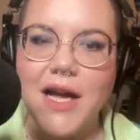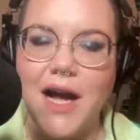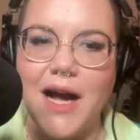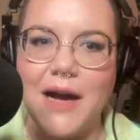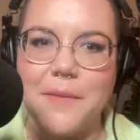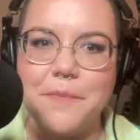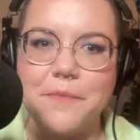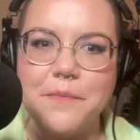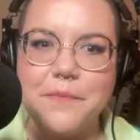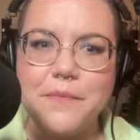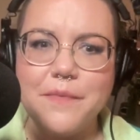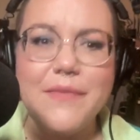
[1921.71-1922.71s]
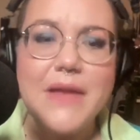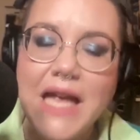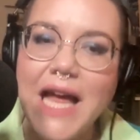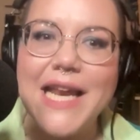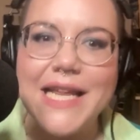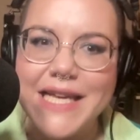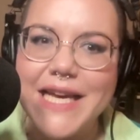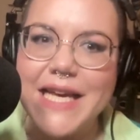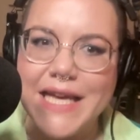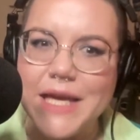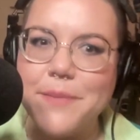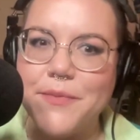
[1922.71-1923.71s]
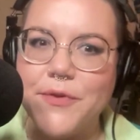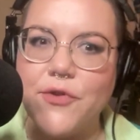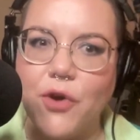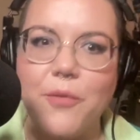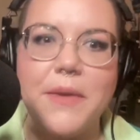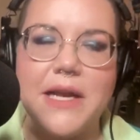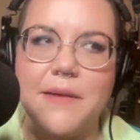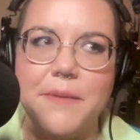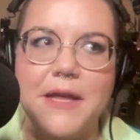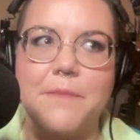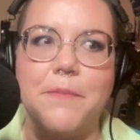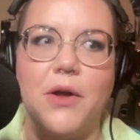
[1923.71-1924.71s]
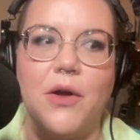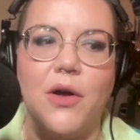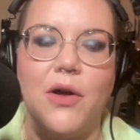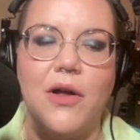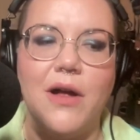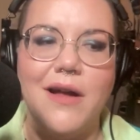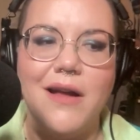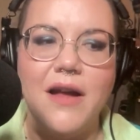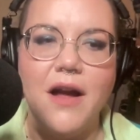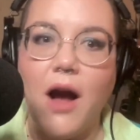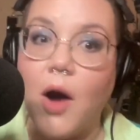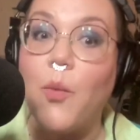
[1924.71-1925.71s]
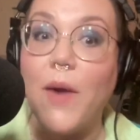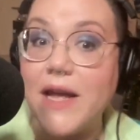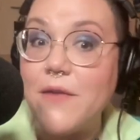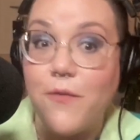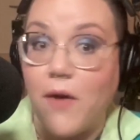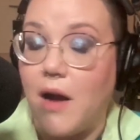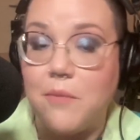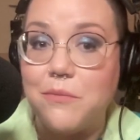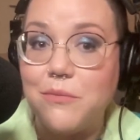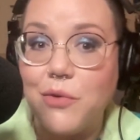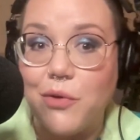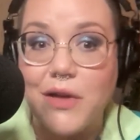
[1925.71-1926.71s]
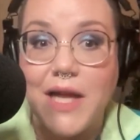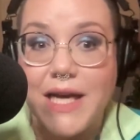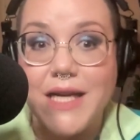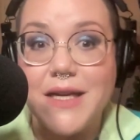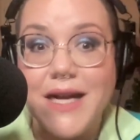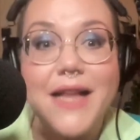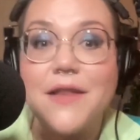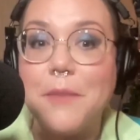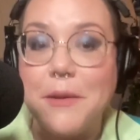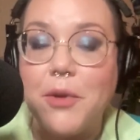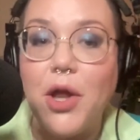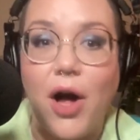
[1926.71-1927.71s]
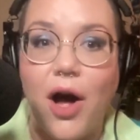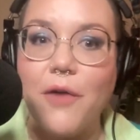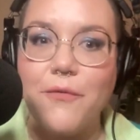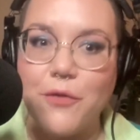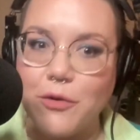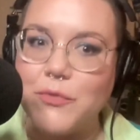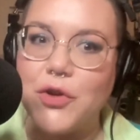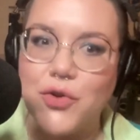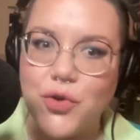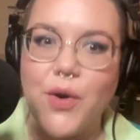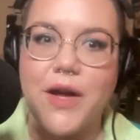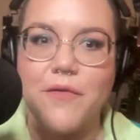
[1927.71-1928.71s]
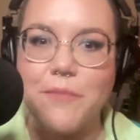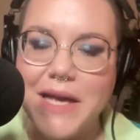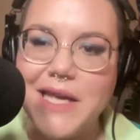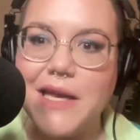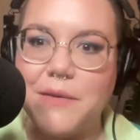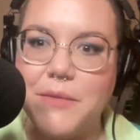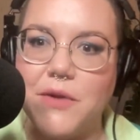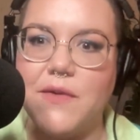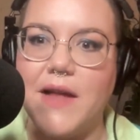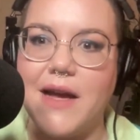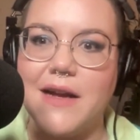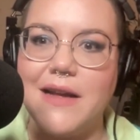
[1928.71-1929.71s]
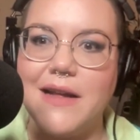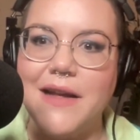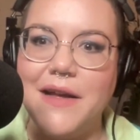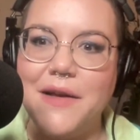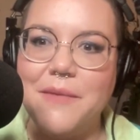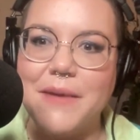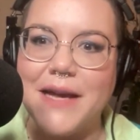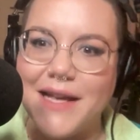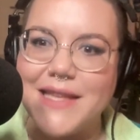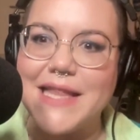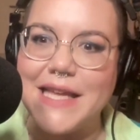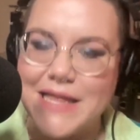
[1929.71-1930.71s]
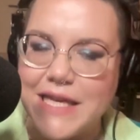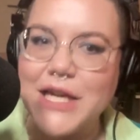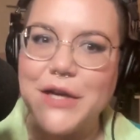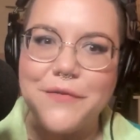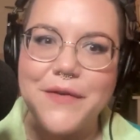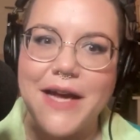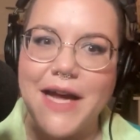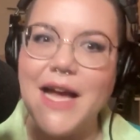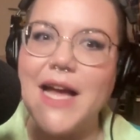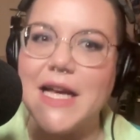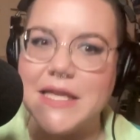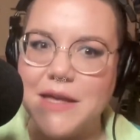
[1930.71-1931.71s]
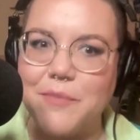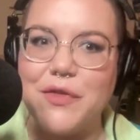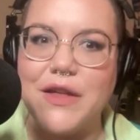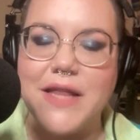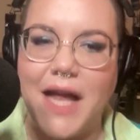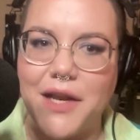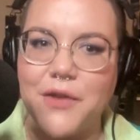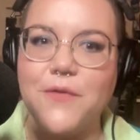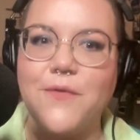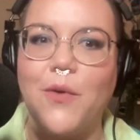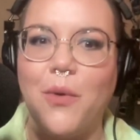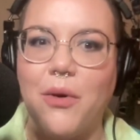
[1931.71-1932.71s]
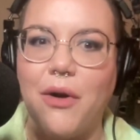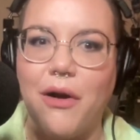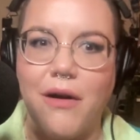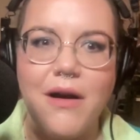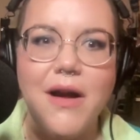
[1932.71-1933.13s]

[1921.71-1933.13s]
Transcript: And I think it keeps so many people away from, or like cuts people off from, the joy of making music, because they think of it as something that is for